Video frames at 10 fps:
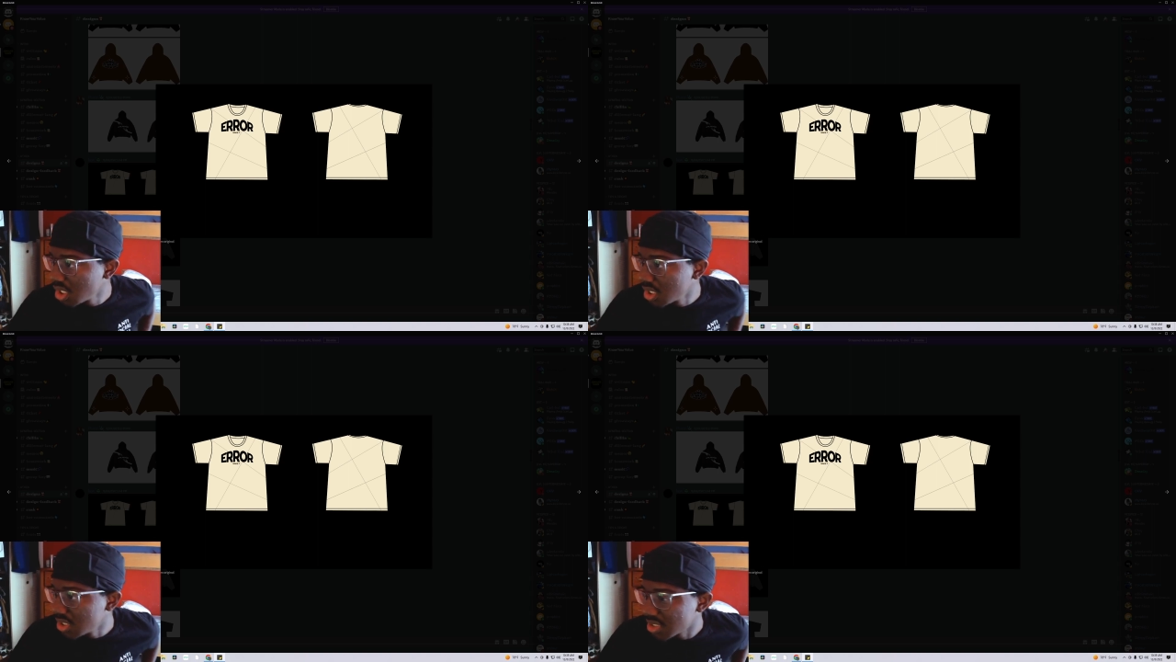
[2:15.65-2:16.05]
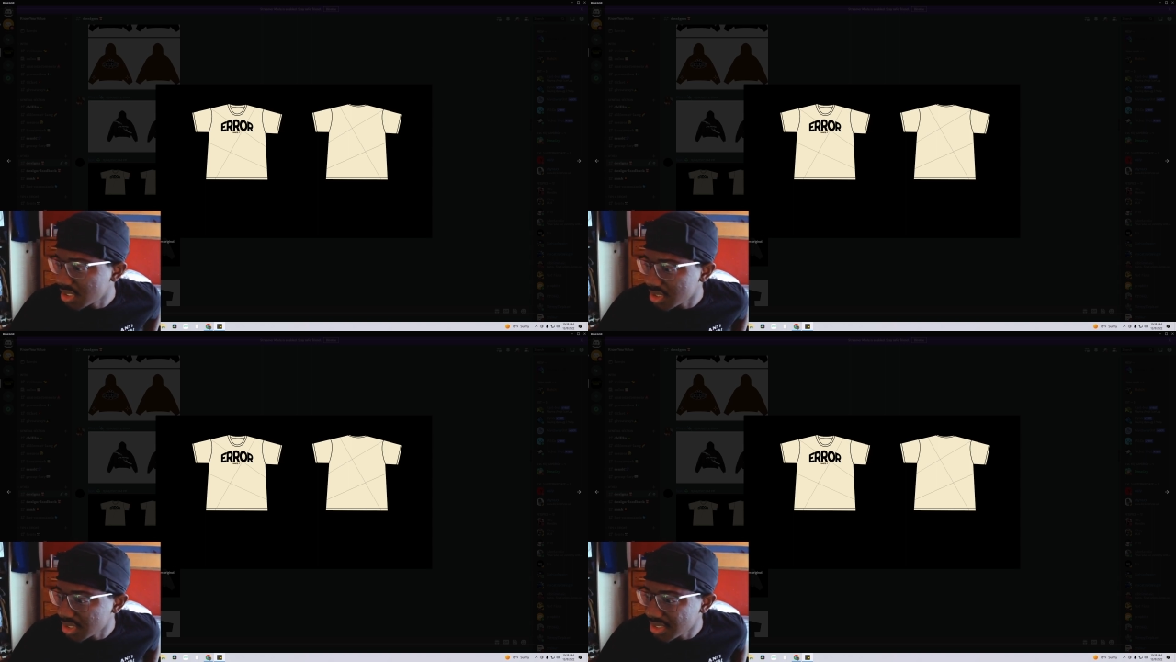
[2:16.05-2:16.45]

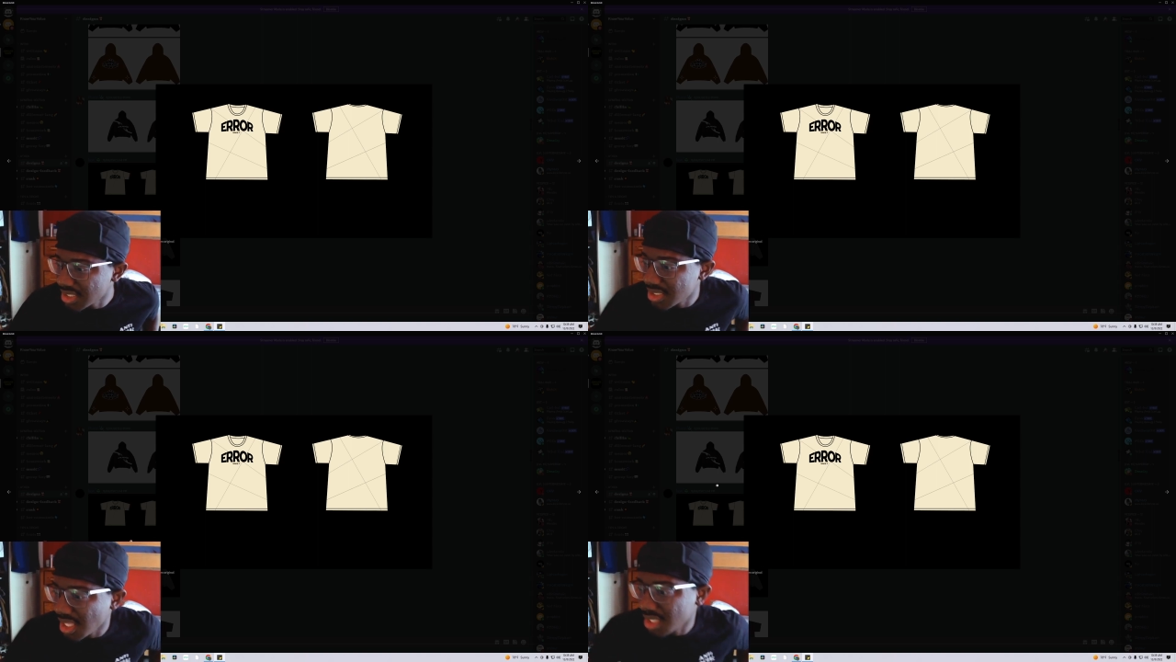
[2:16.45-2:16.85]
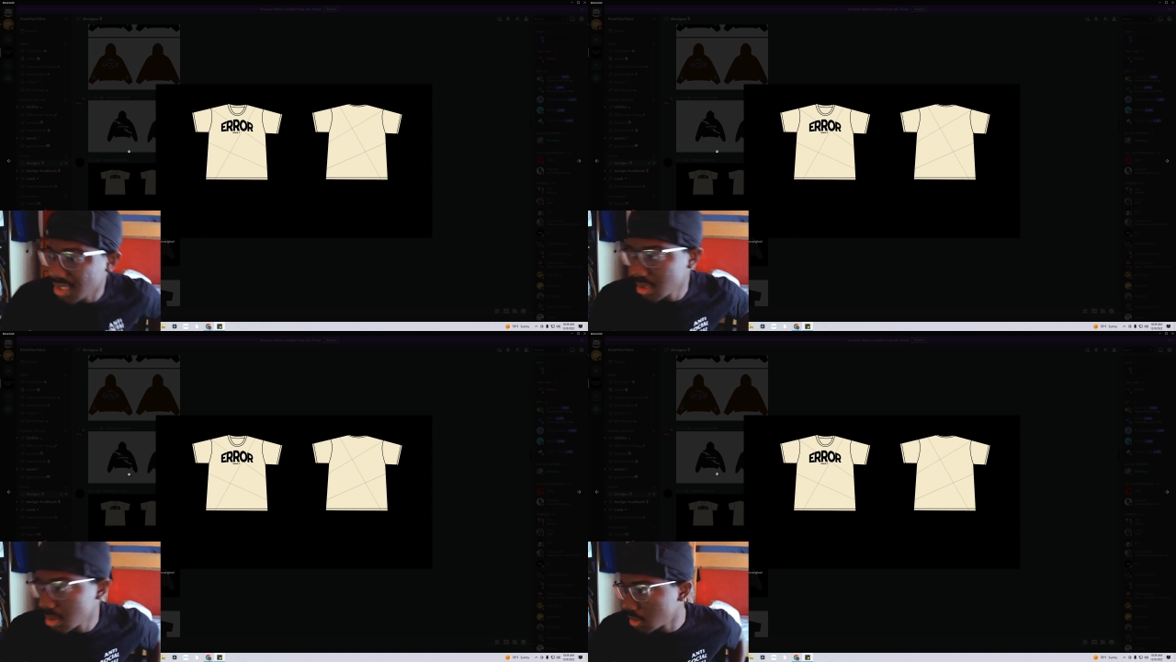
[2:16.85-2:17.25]
This gets like
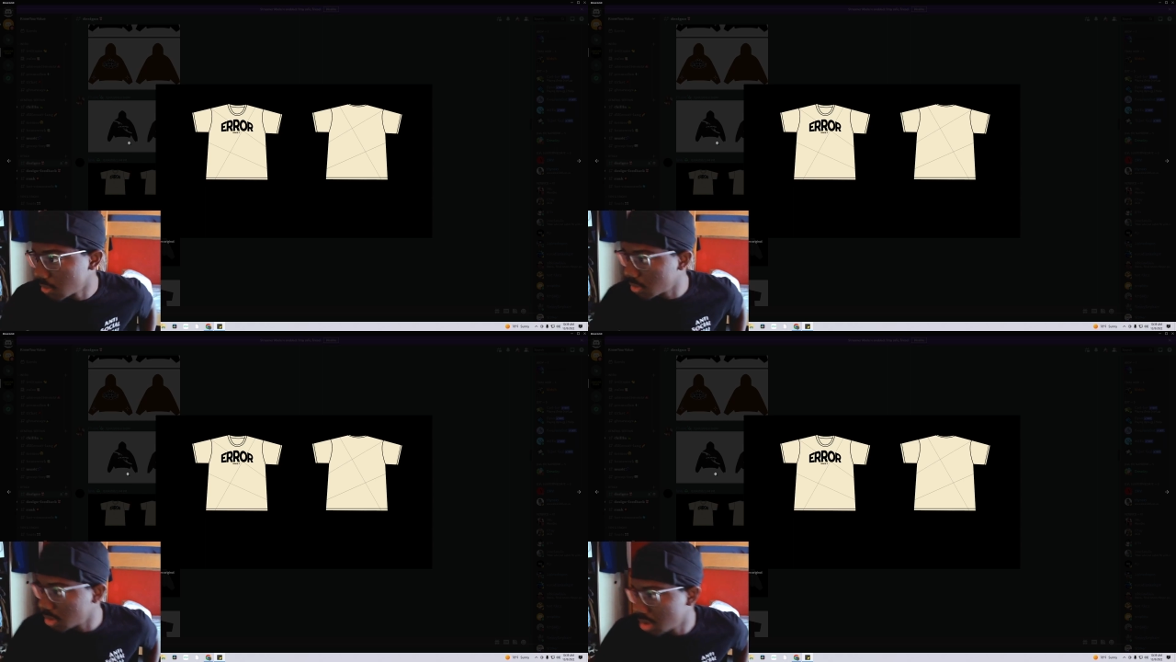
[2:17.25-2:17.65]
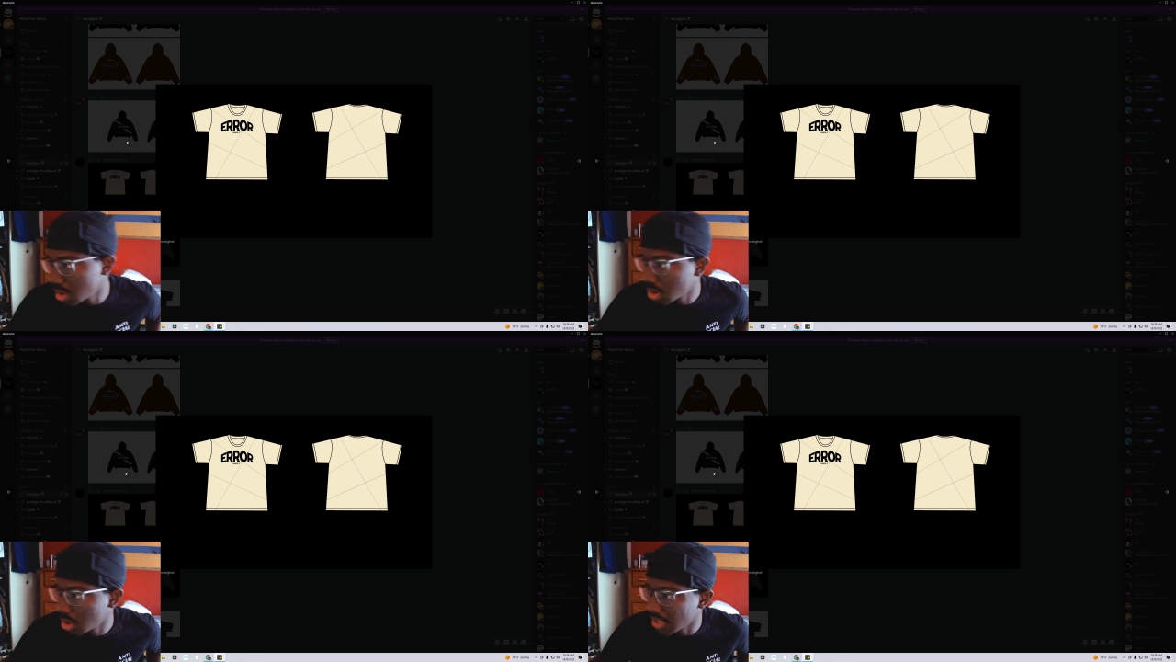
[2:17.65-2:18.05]
a,
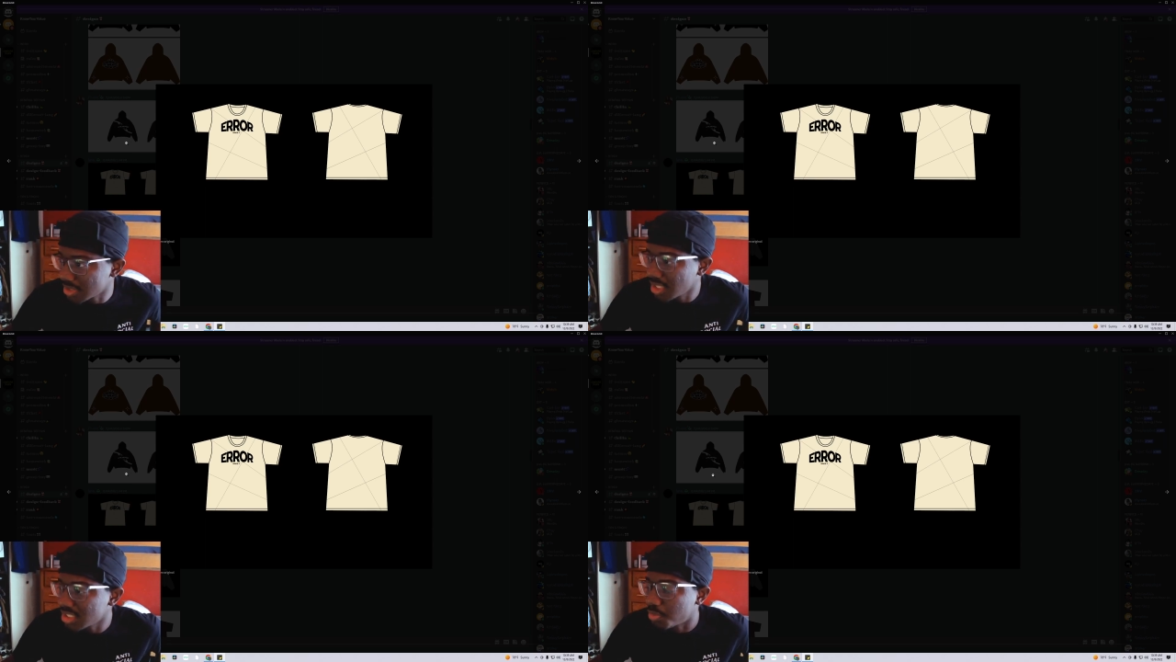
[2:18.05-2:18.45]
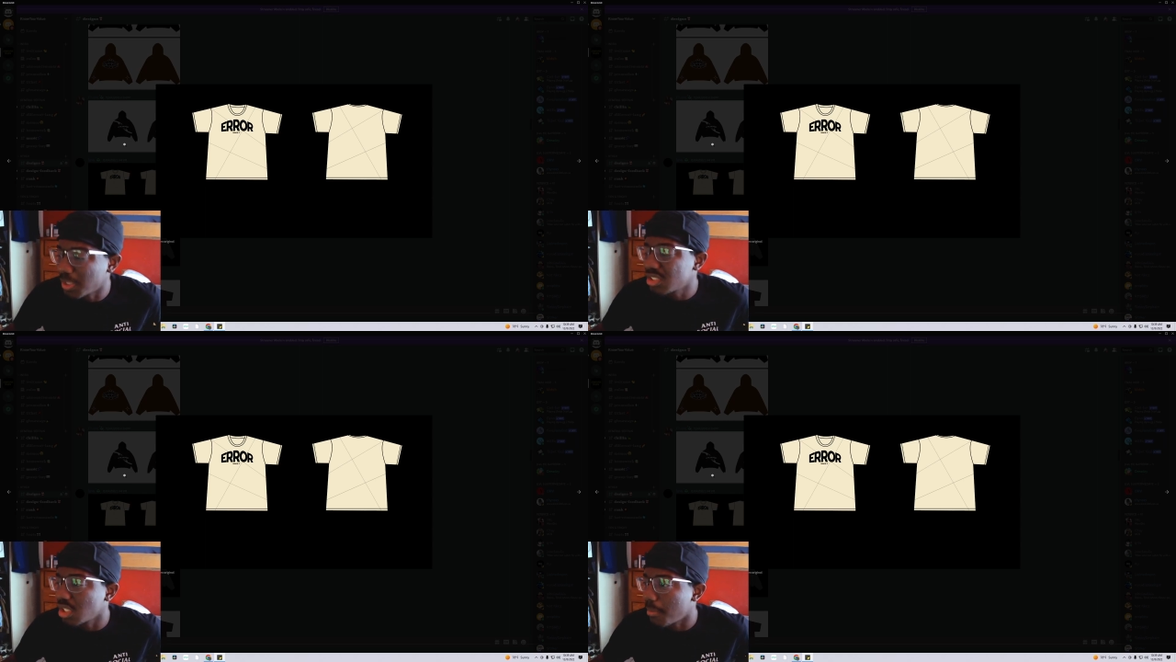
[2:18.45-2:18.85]
it's nothing
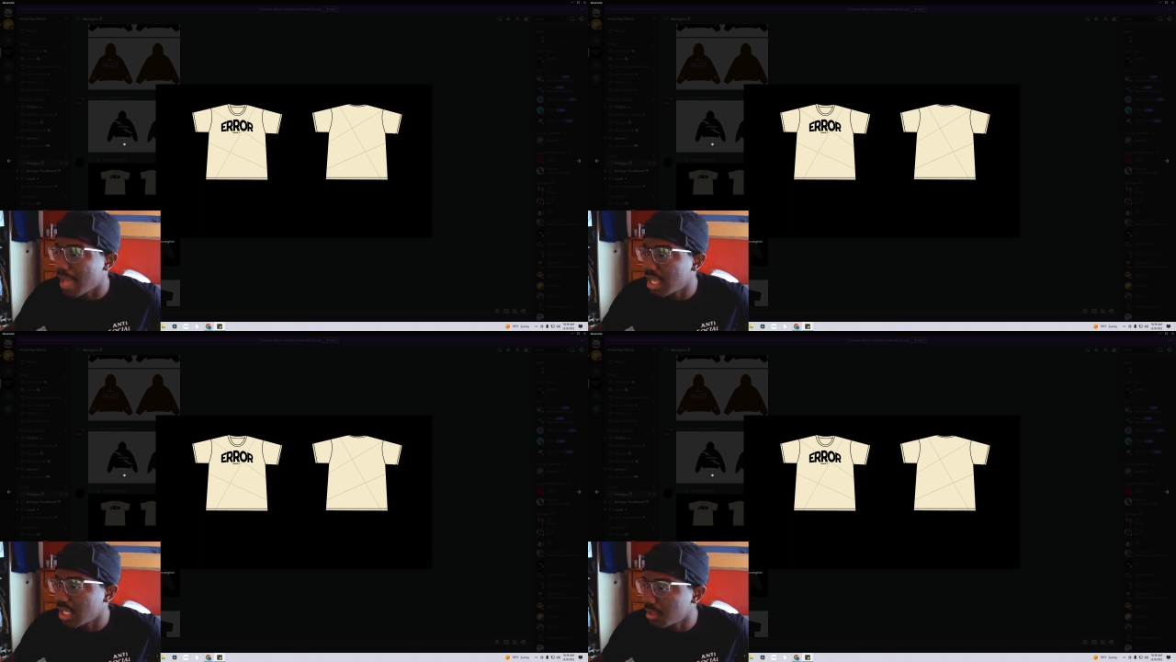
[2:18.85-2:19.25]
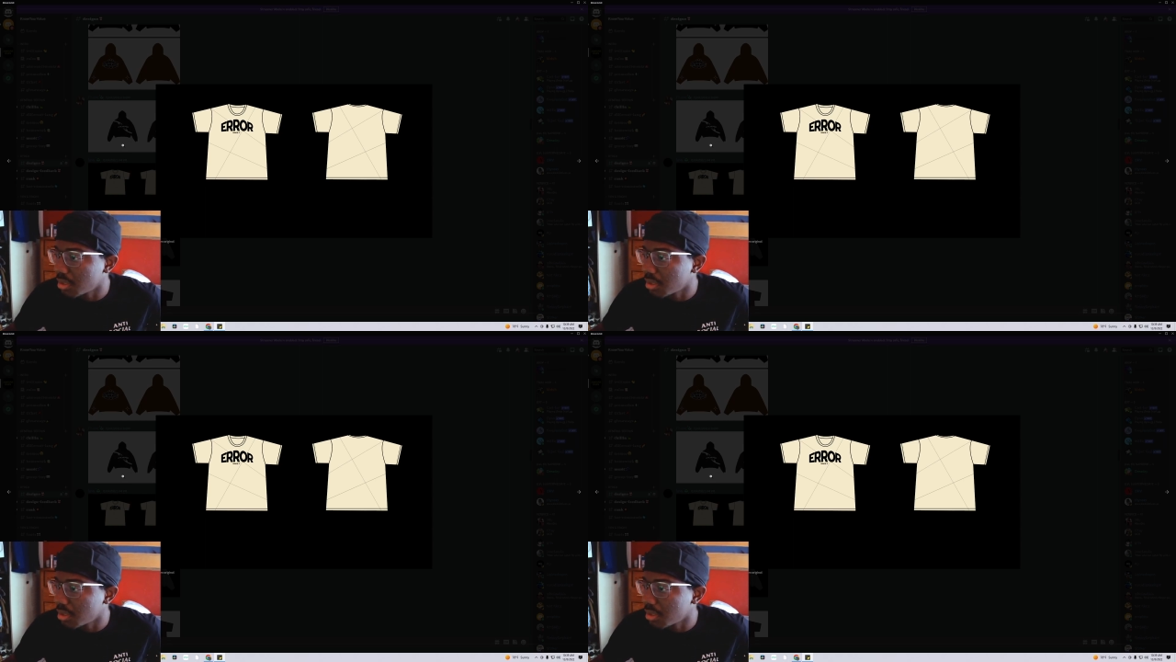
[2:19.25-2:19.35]
special about it.